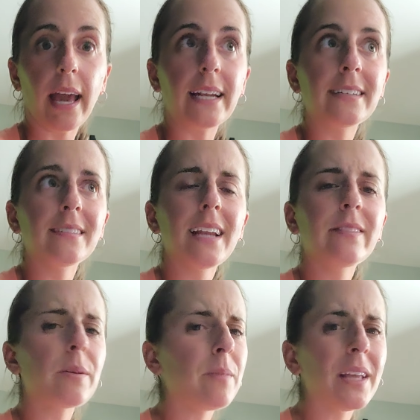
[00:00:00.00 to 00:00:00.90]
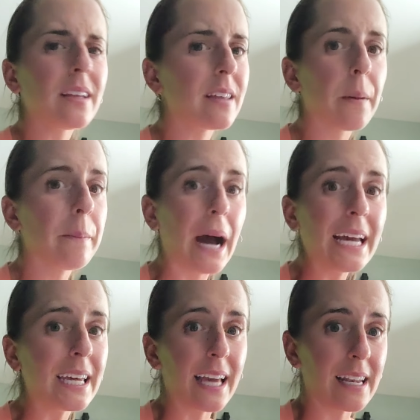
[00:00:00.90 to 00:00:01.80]
And it doesn't have to mean that they're
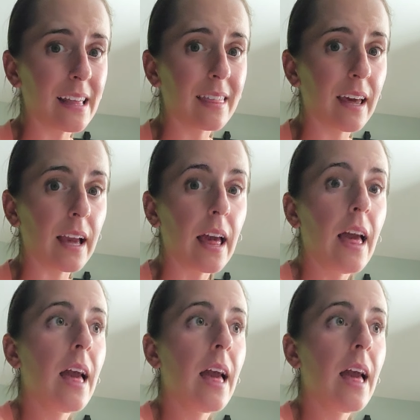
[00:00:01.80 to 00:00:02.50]
buying anything.